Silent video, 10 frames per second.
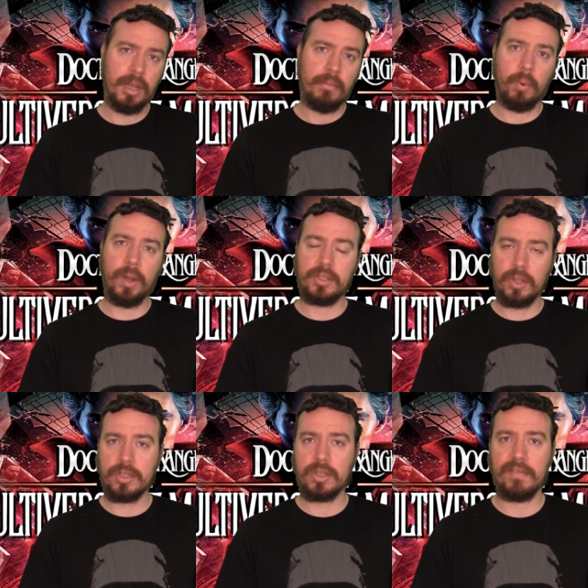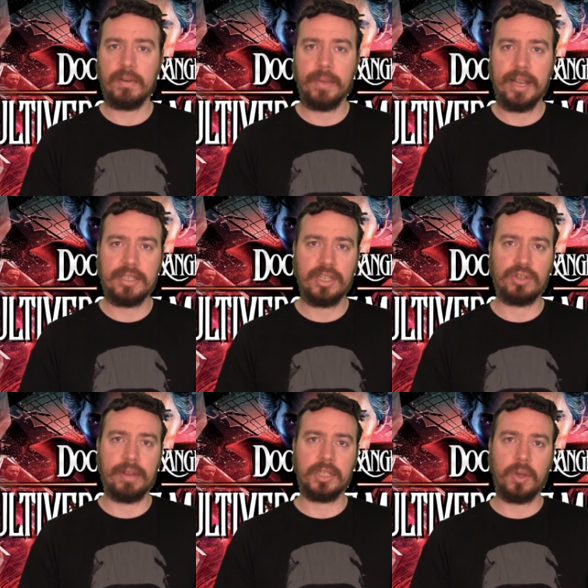But what does serve him well is his
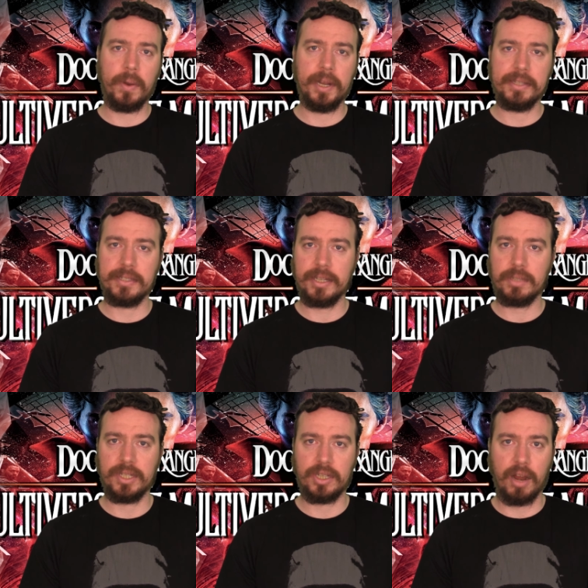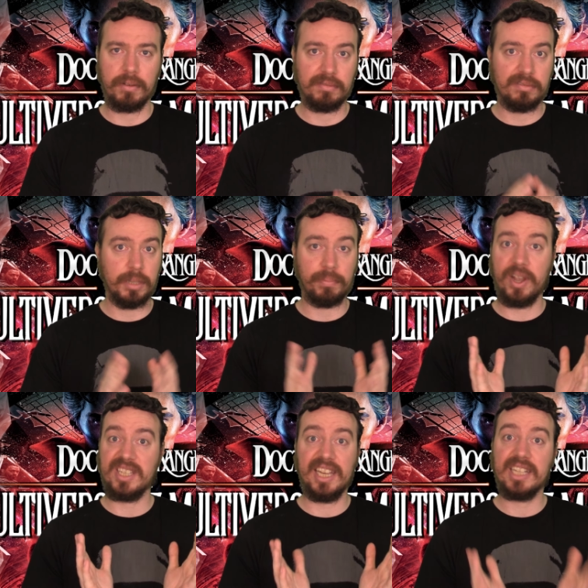directorial instincts, which are
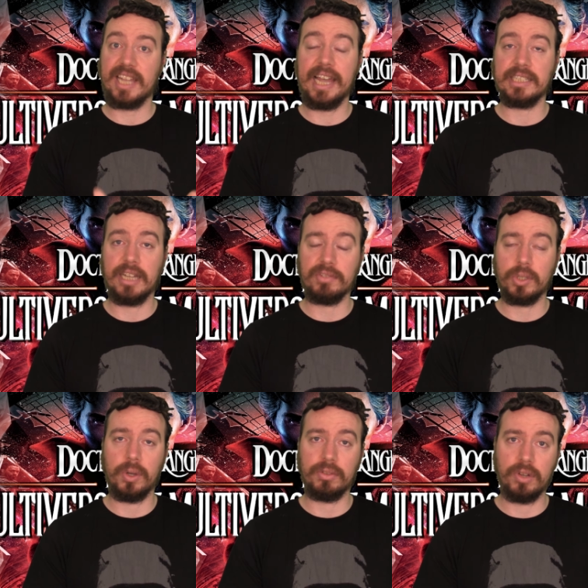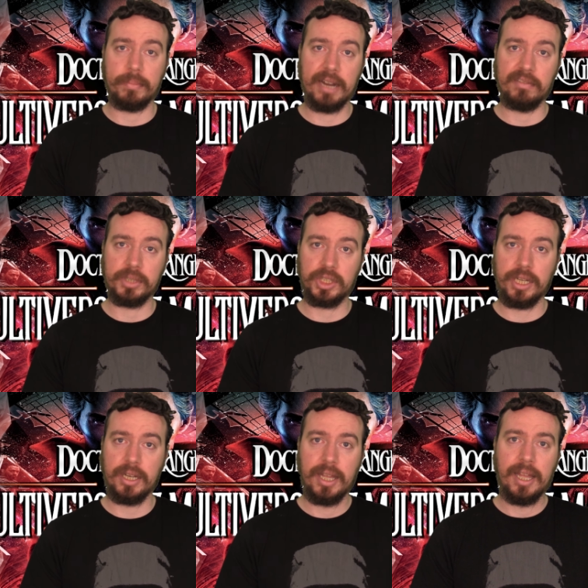surprisingly intact after going through the Marvel machine,